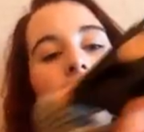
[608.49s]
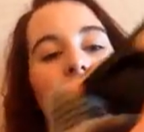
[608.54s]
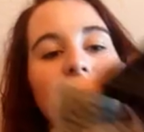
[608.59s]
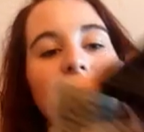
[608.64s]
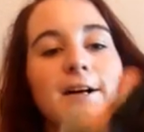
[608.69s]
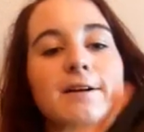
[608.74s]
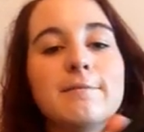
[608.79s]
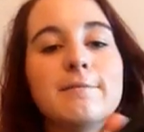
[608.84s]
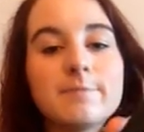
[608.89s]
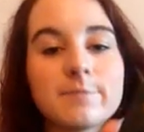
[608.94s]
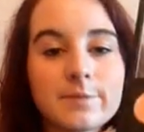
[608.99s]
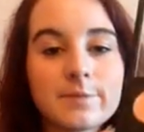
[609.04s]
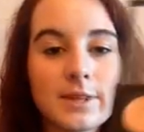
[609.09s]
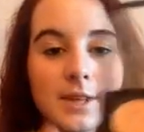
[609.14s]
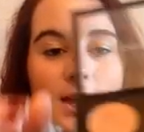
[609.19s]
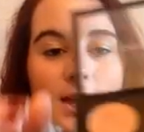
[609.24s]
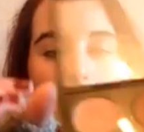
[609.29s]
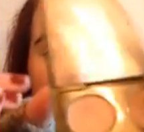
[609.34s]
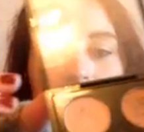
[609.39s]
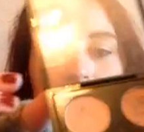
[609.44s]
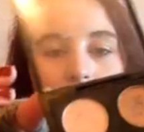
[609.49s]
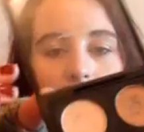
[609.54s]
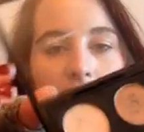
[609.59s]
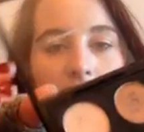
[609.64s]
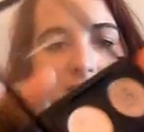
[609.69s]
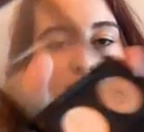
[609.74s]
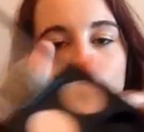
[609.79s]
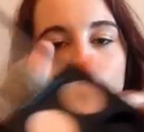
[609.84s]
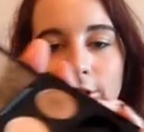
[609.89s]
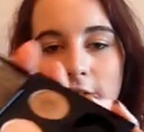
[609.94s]

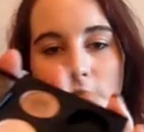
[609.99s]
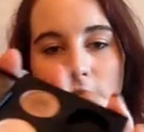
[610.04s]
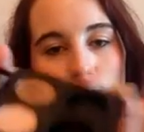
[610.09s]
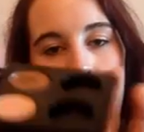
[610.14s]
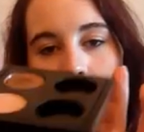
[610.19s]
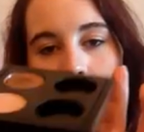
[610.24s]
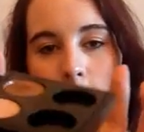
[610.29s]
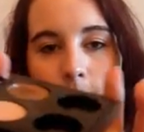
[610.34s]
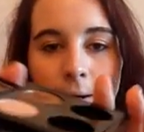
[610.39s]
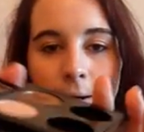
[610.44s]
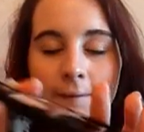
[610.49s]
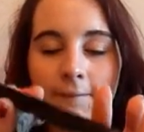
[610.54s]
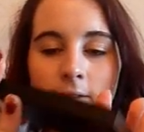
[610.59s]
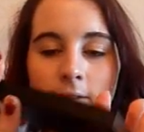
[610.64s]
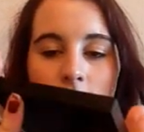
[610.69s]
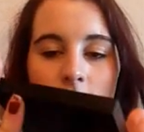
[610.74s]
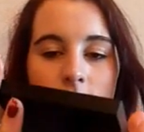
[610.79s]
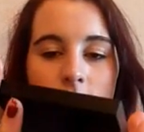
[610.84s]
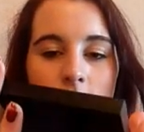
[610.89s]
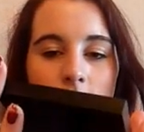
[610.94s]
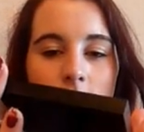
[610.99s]
I've already talked about these.